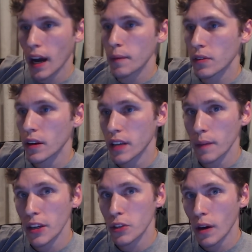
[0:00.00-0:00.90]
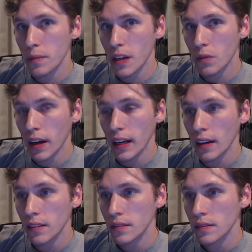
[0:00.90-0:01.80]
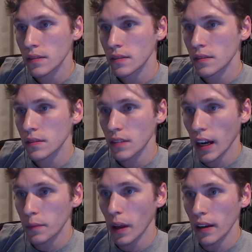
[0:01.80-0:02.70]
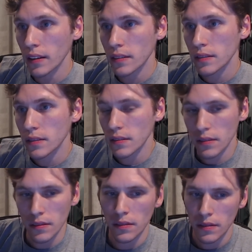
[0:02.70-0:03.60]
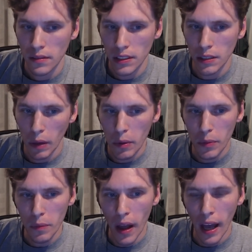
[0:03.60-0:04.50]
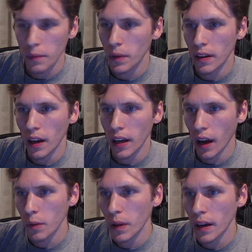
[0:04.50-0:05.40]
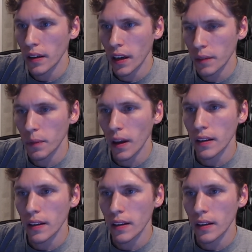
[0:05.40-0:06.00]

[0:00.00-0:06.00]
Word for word: me, right? You give me a drum set right now, I could play. It might be pretty bad, but I, I would play it. I could play.